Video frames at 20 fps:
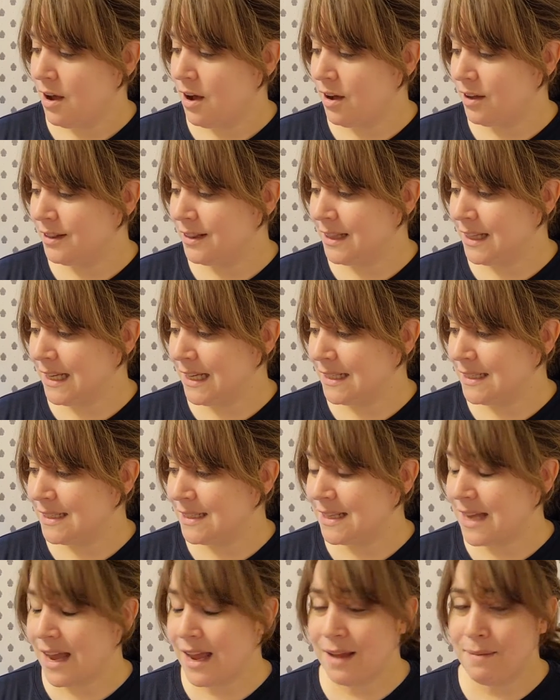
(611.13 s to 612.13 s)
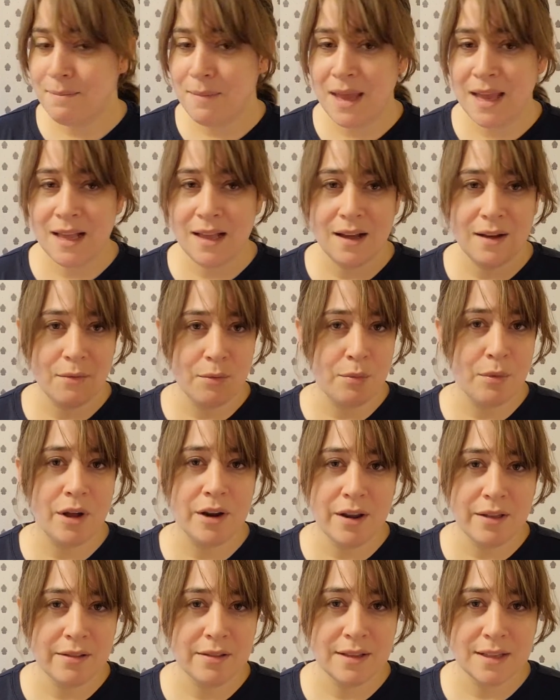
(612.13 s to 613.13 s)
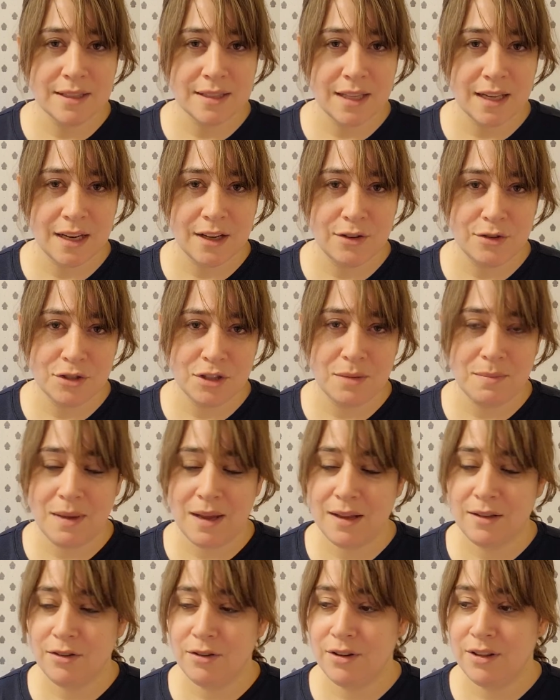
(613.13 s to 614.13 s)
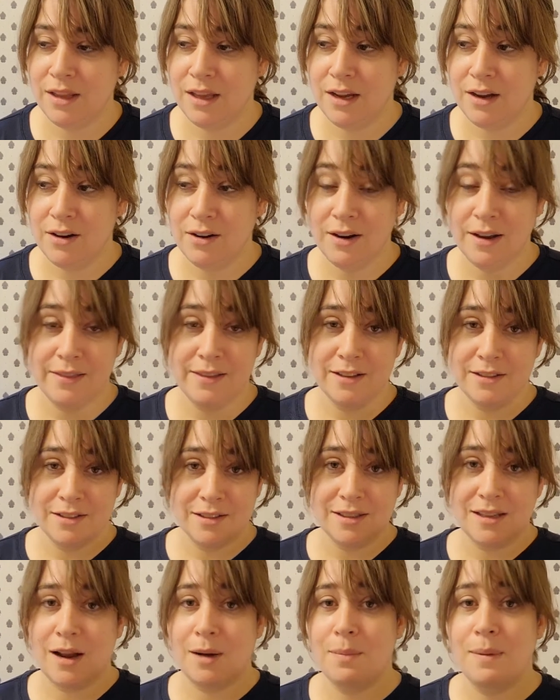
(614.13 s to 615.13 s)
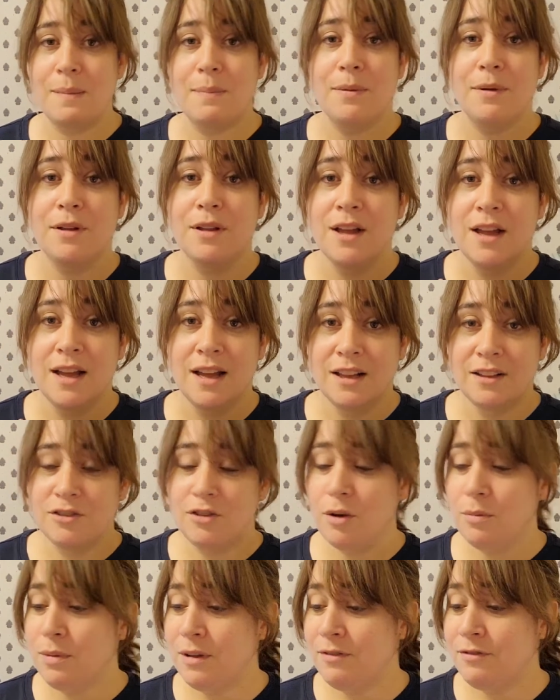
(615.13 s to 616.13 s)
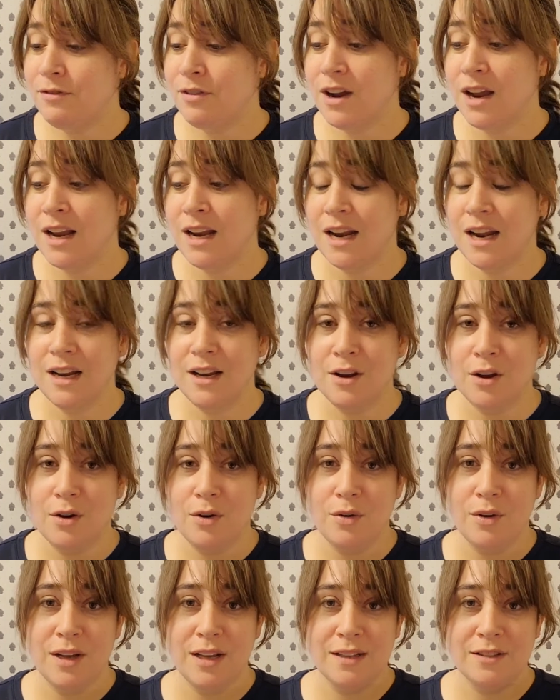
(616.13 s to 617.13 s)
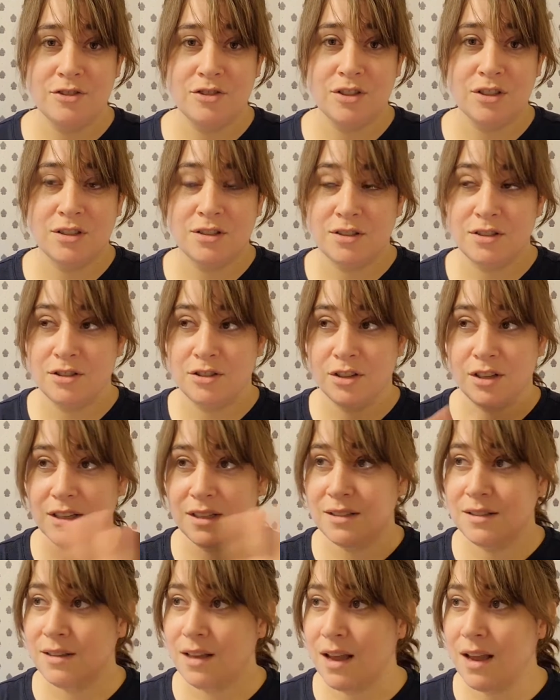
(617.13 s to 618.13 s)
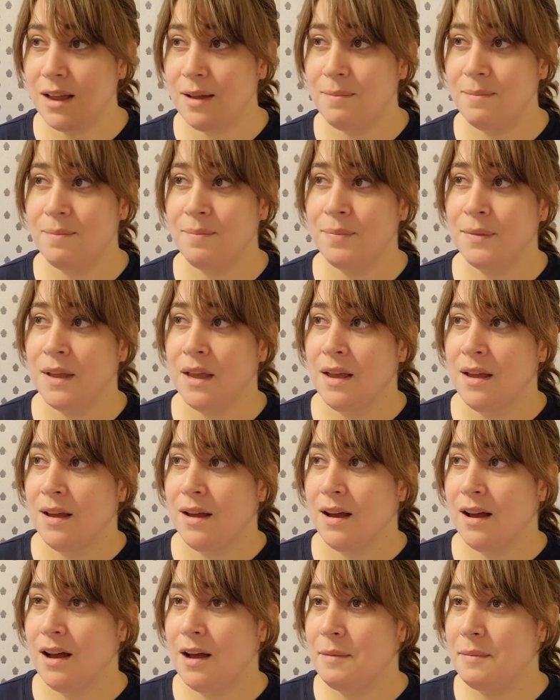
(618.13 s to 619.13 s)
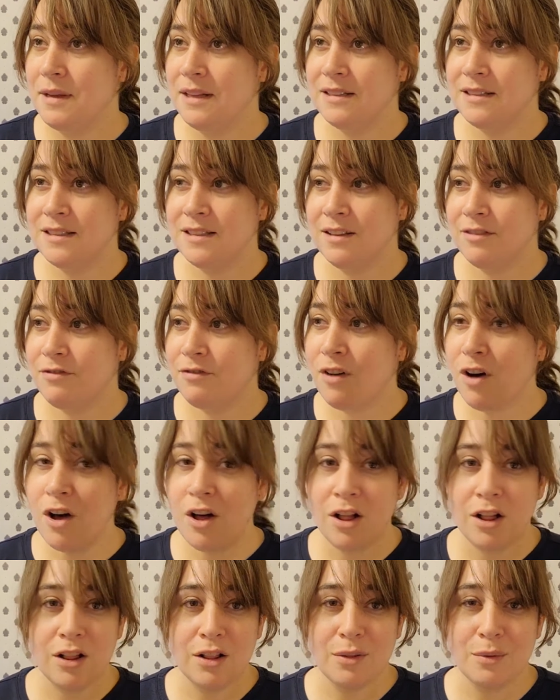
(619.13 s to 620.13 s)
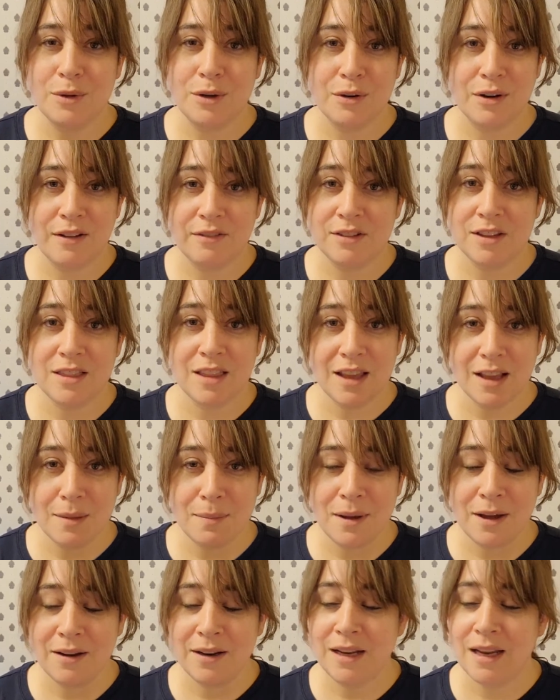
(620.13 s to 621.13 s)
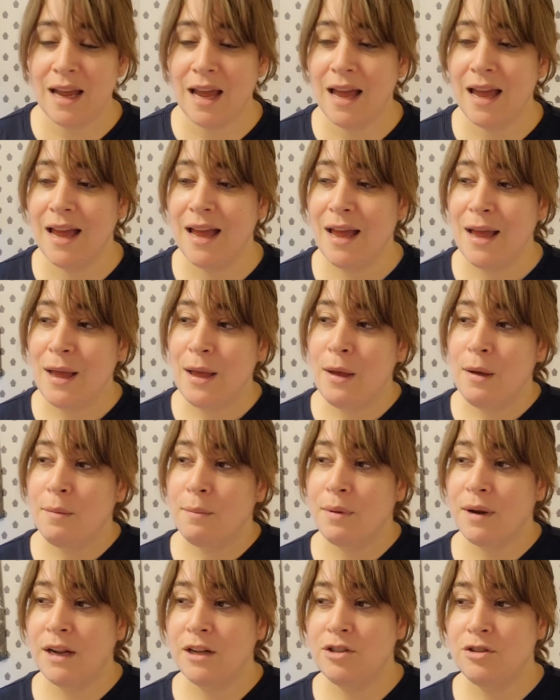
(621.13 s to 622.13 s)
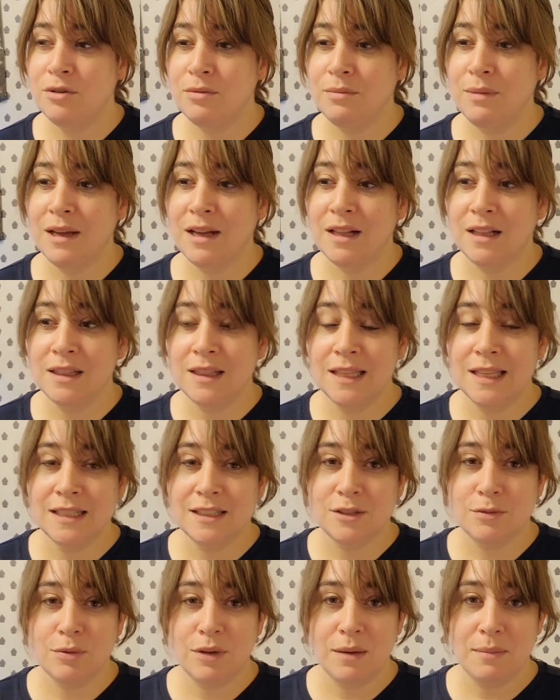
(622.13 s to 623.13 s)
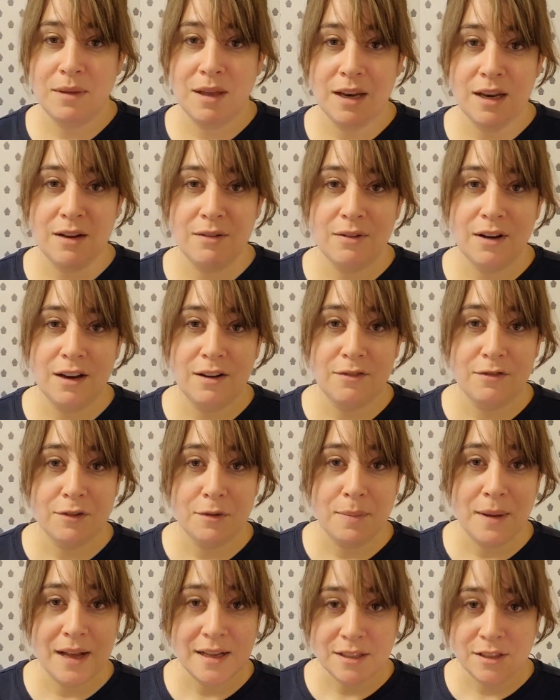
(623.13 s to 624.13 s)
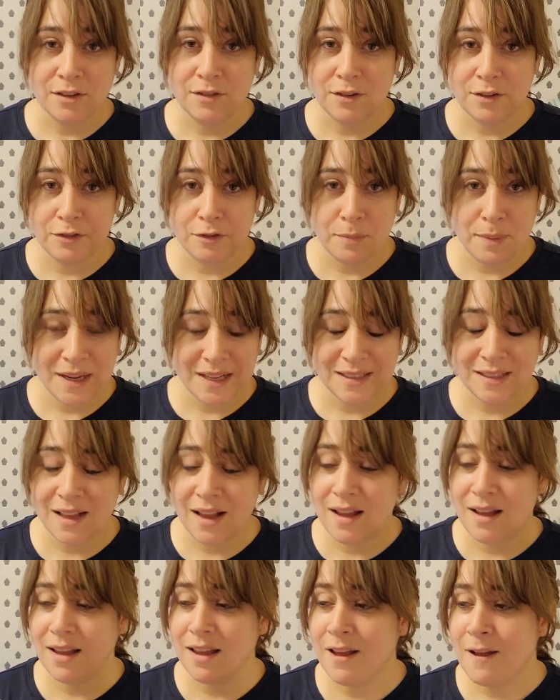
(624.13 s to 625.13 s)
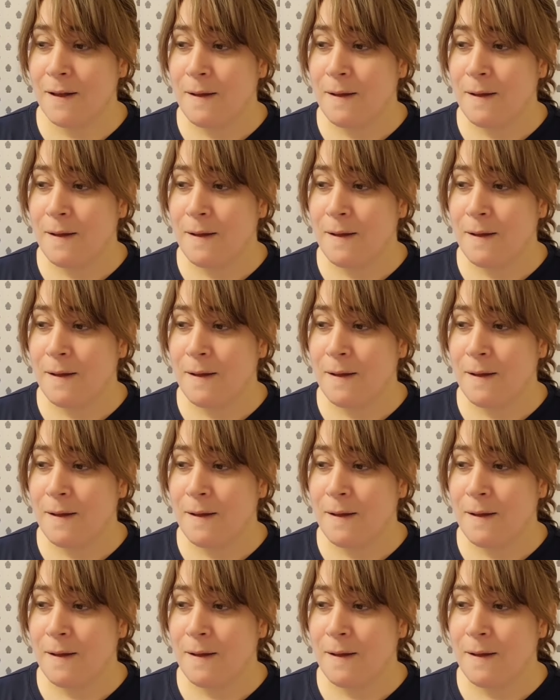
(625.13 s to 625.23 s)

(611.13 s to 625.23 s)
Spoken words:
on lists, I make another list that I usually make during the year, and this will scare people. Don't be afraid. I know it's just Sukkot time. It's the fall. We don't have to think about it yet. But I do make a list when I'm getting ready for Passover, for Pesach,